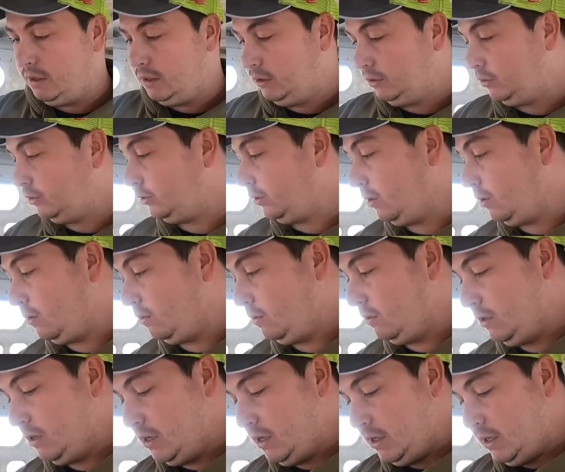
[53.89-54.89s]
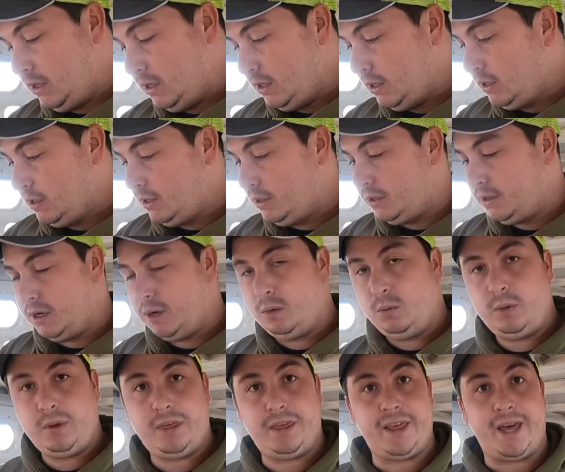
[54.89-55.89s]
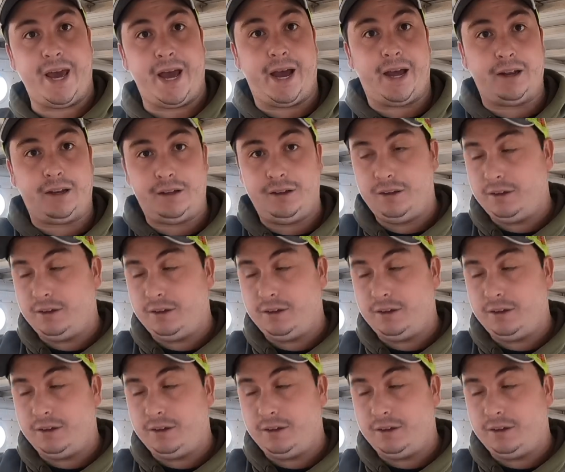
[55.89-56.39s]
So, done with that.